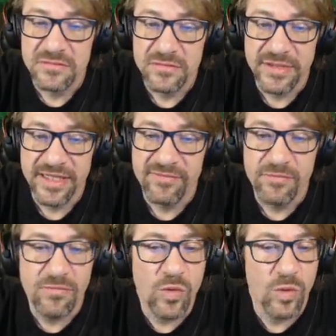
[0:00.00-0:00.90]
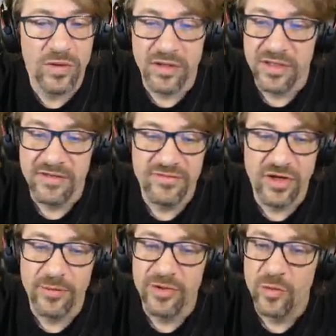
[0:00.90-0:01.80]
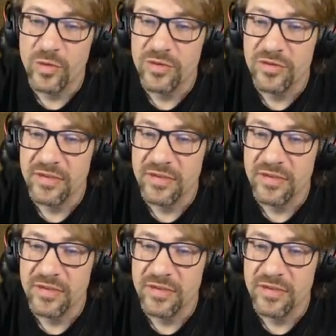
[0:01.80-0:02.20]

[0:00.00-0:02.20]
We have more than enough drama in the world.